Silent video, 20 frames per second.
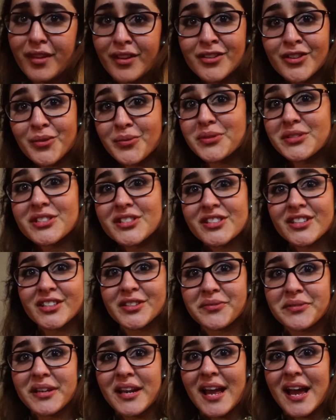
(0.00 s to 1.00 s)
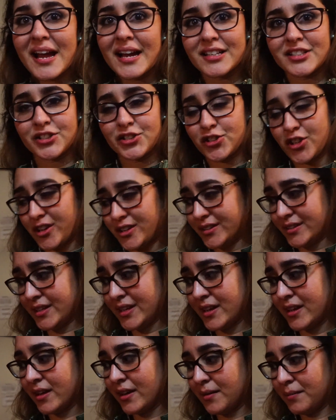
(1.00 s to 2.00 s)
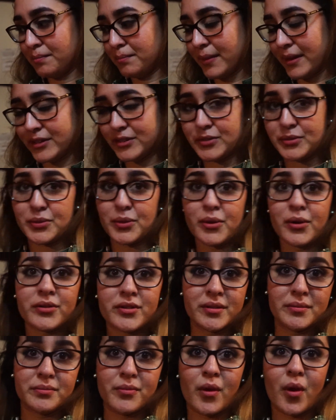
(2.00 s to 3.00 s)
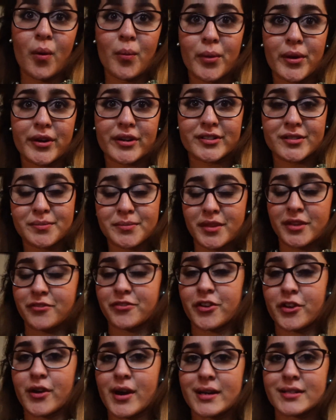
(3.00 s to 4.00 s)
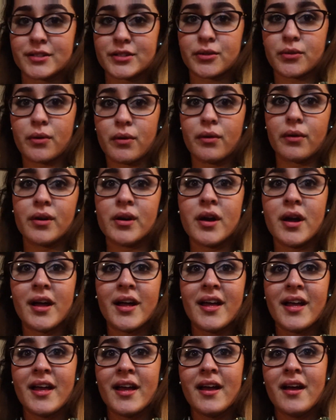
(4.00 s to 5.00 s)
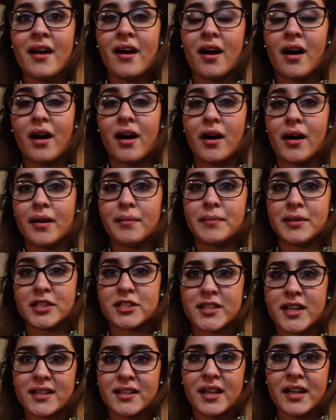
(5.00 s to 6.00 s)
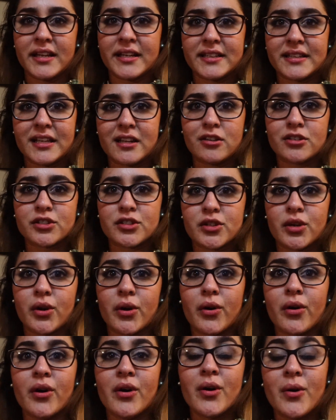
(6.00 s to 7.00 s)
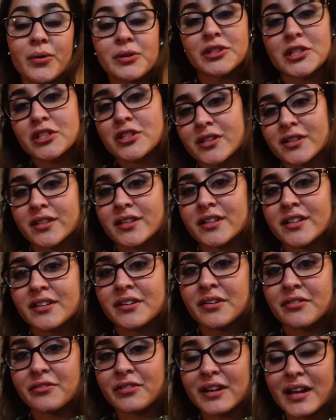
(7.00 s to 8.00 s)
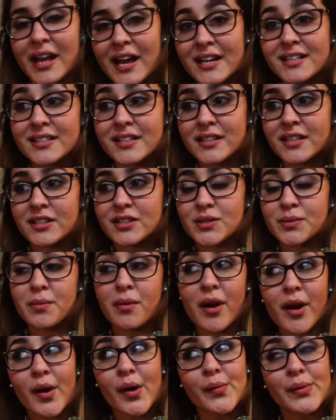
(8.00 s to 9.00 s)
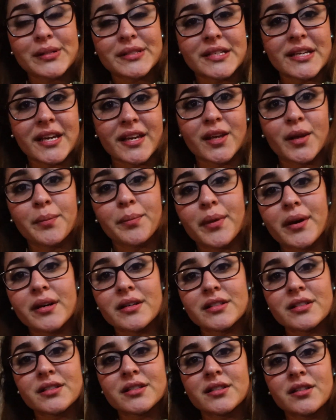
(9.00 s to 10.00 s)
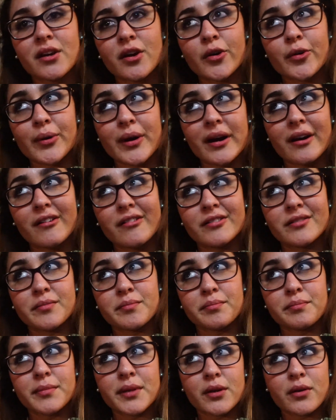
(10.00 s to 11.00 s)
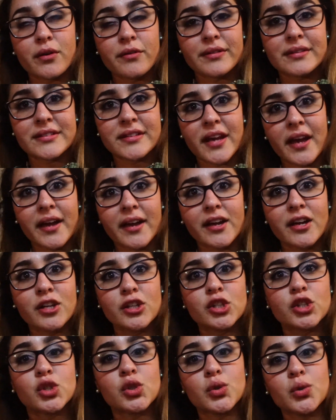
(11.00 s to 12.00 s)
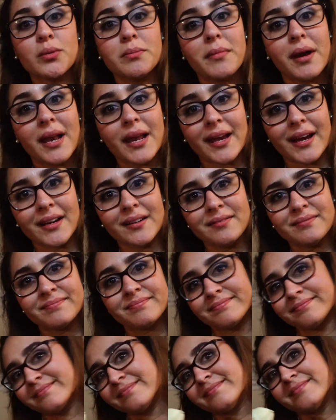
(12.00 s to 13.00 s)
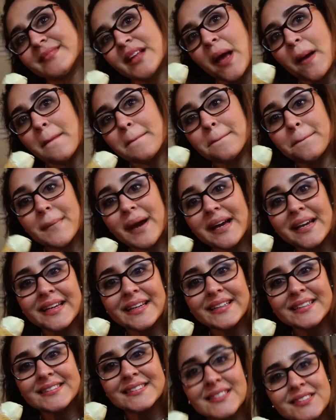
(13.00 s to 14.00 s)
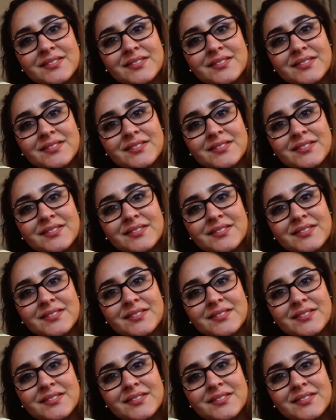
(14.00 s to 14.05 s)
So we're just gonna relax. John might do some homework or something for grad school. And it's kind of late now, so we're just gonna relax. And then tomorrow we're taking a bus around middle of the day to Malaga. Bye!